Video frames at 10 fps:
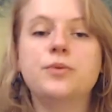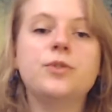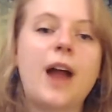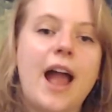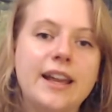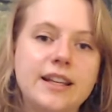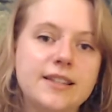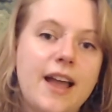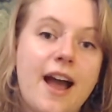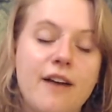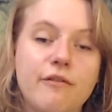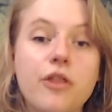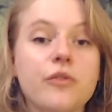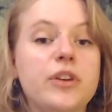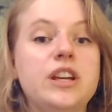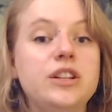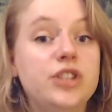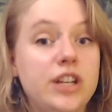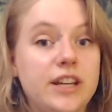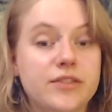Dragons have 3
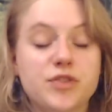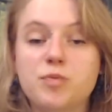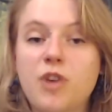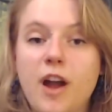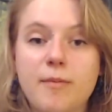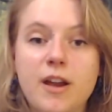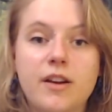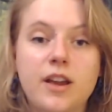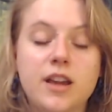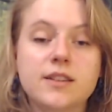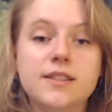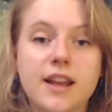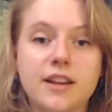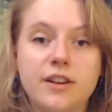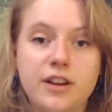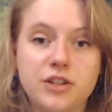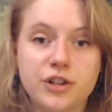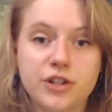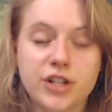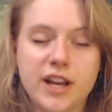genes, primary, secondary, and
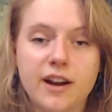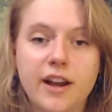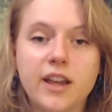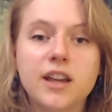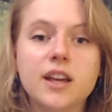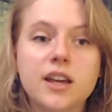tertiary.